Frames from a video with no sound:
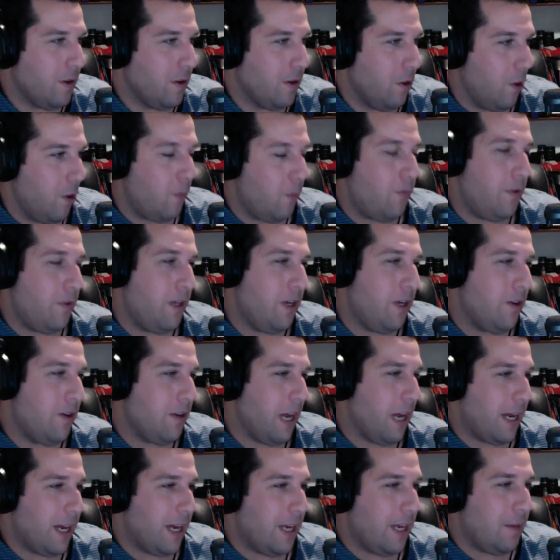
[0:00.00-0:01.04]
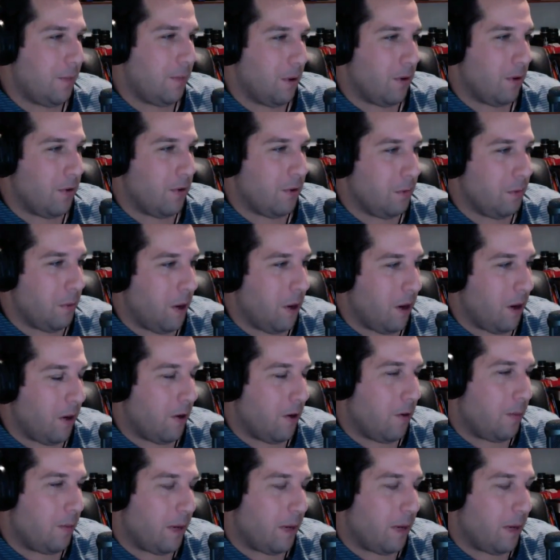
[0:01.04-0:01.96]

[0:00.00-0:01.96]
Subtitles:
Hopefully you're not getting burned tomorrow,